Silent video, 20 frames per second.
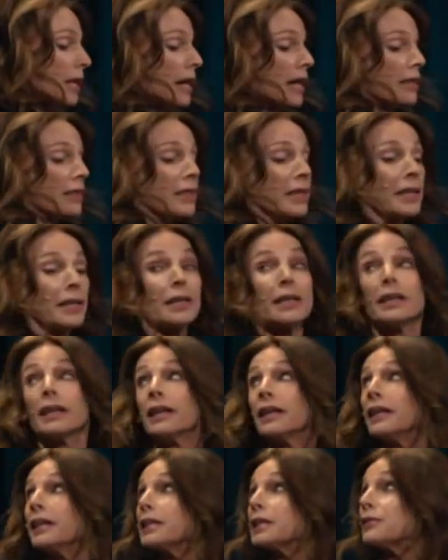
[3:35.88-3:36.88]
that I think
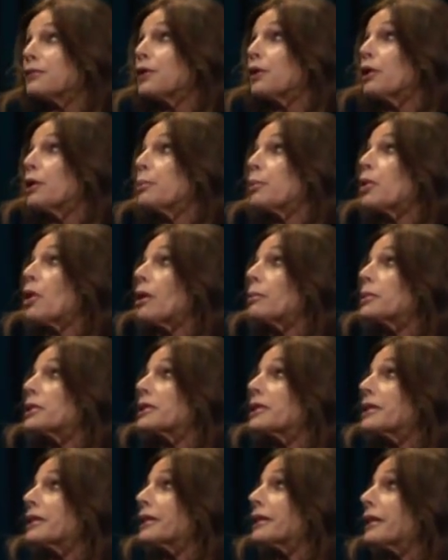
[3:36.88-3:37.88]
is very
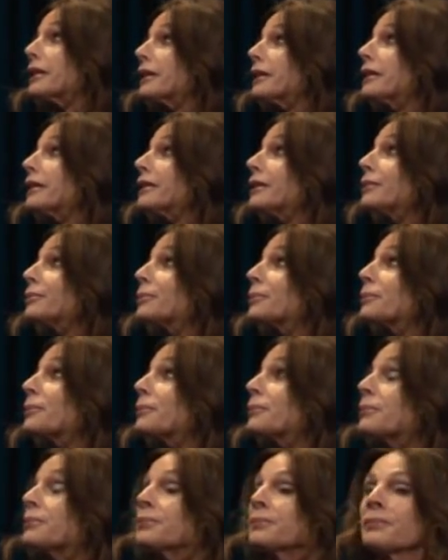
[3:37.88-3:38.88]
promising.
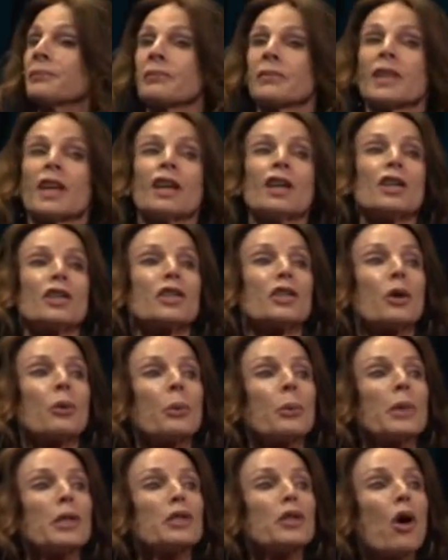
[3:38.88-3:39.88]
So
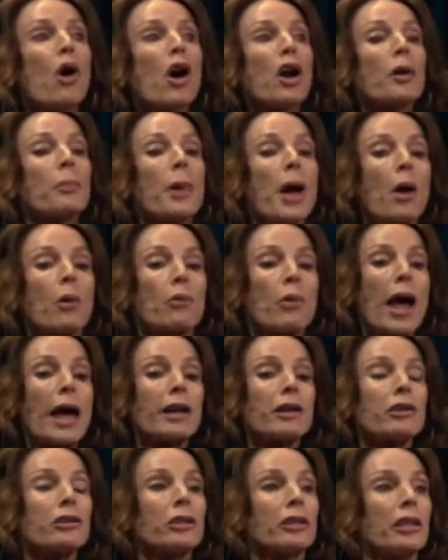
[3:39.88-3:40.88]
when we talk about
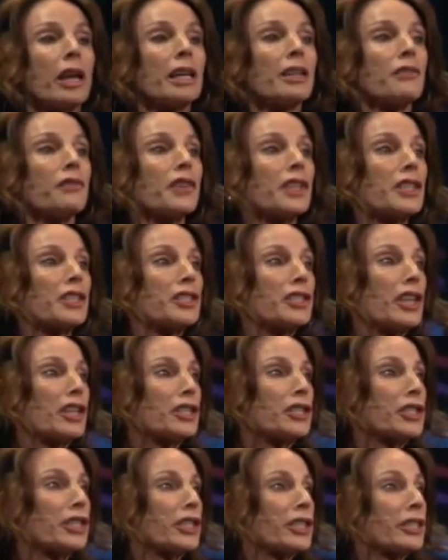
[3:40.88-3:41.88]
radical life
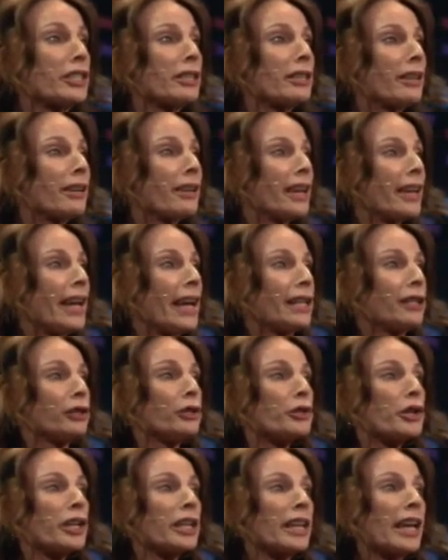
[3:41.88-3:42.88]
extension and
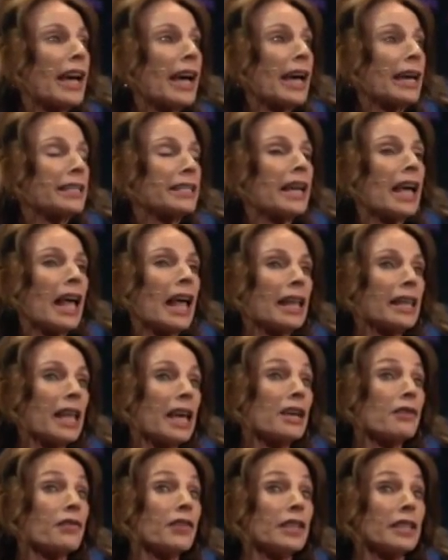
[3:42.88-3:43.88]
looking at
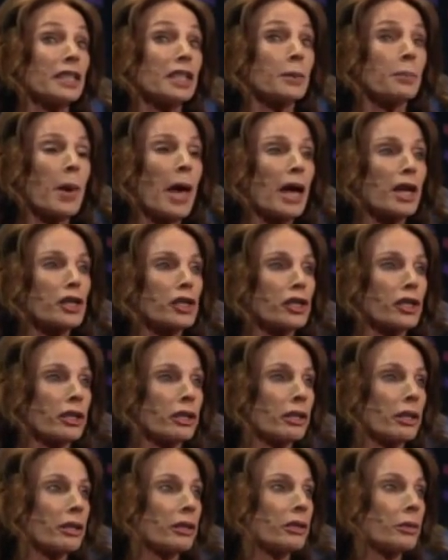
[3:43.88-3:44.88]
life
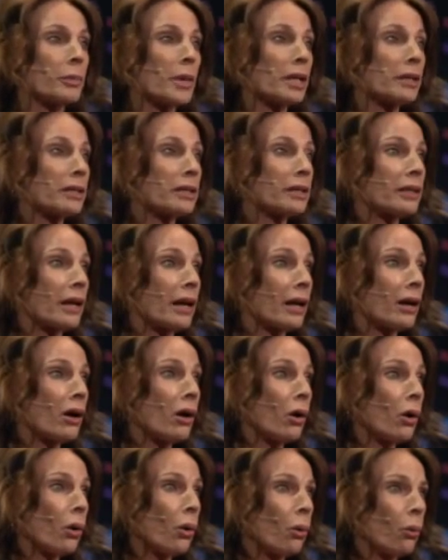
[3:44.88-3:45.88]
expansion, you might say,
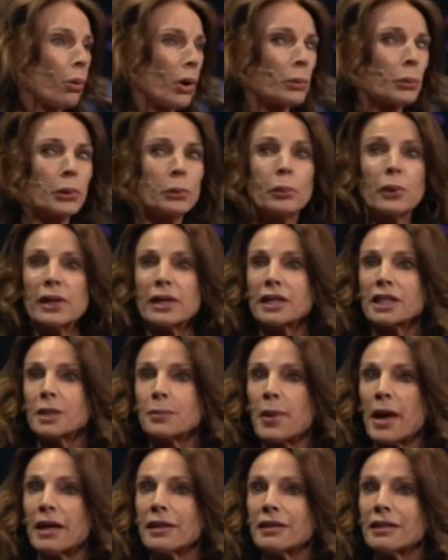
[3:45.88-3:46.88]
what would we
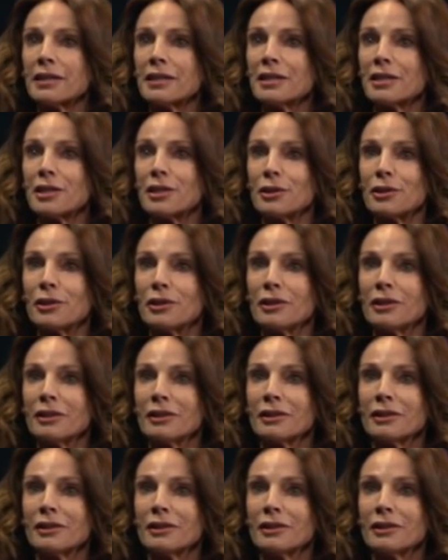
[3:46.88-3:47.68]
expand into?